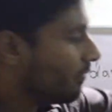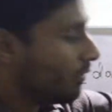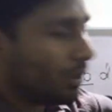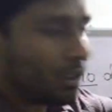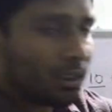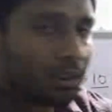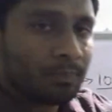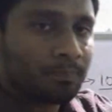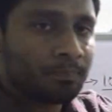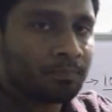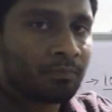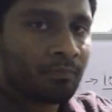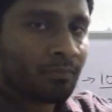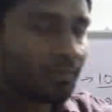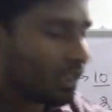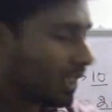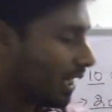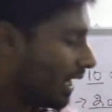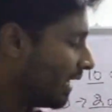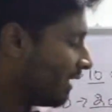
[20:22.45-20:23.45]
work
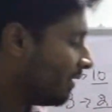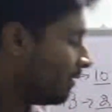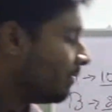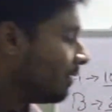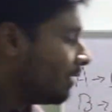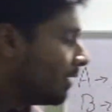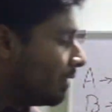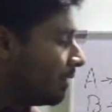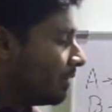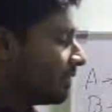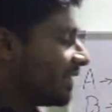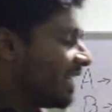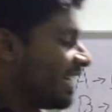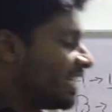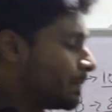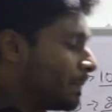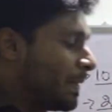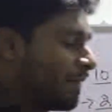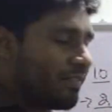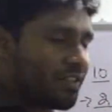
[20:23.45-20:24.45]
and 3 is
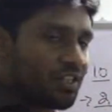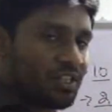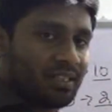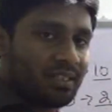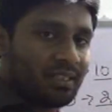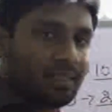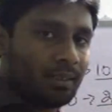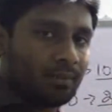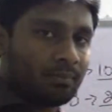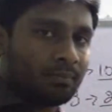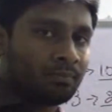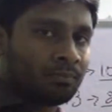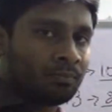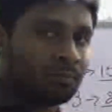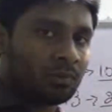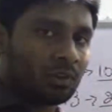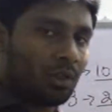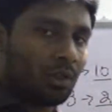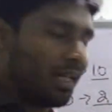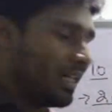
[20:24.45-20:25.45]
my efficiency.
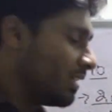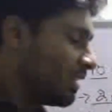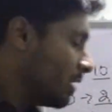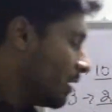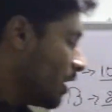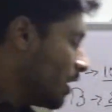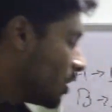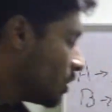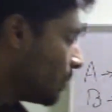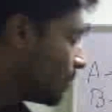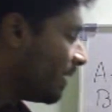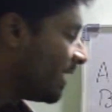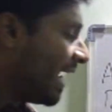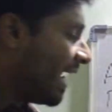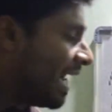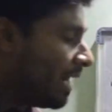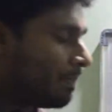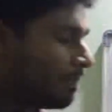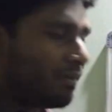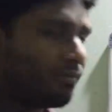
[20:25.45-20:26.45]
Got it? So when
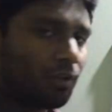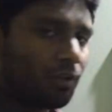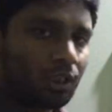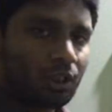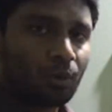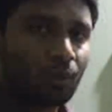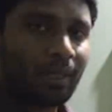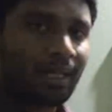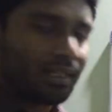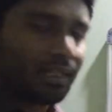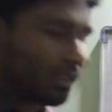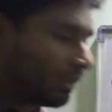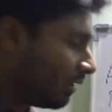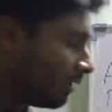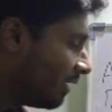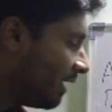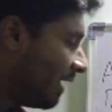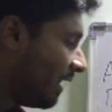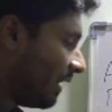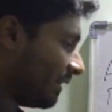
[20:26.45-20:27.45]
A and B work
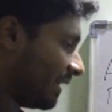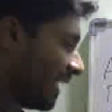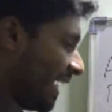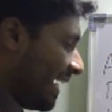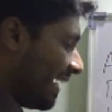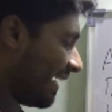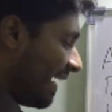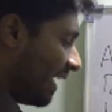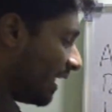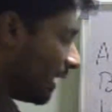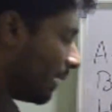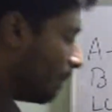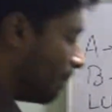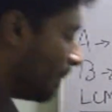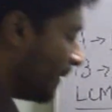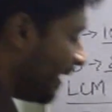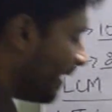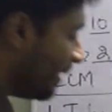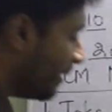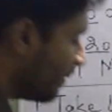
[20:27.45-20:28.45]
together, they can
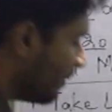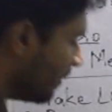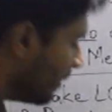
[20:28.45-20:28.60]
complete